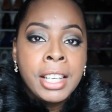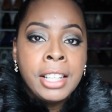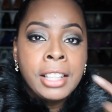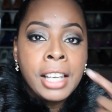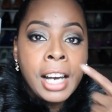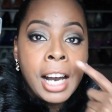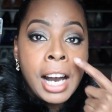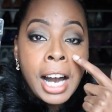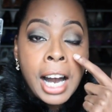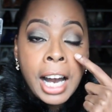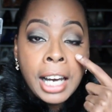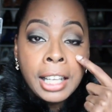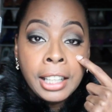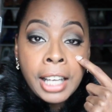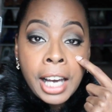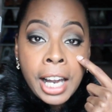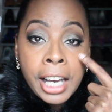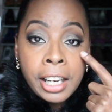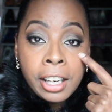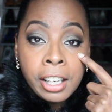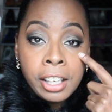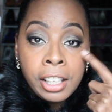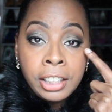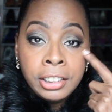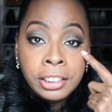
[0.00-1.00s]
the
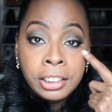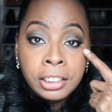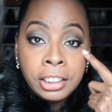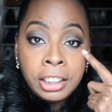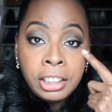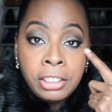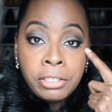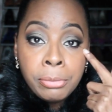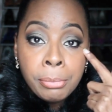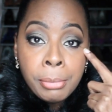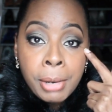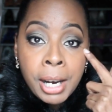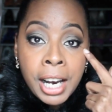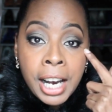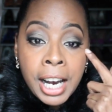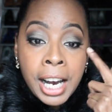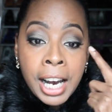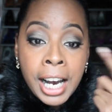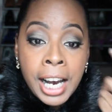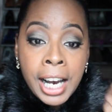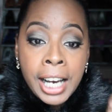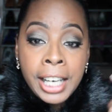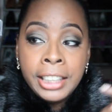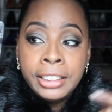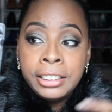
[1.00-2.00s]
highlighter underneath my
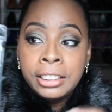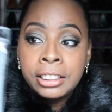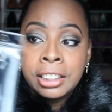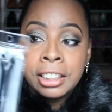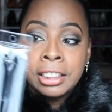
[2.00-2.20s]
eyes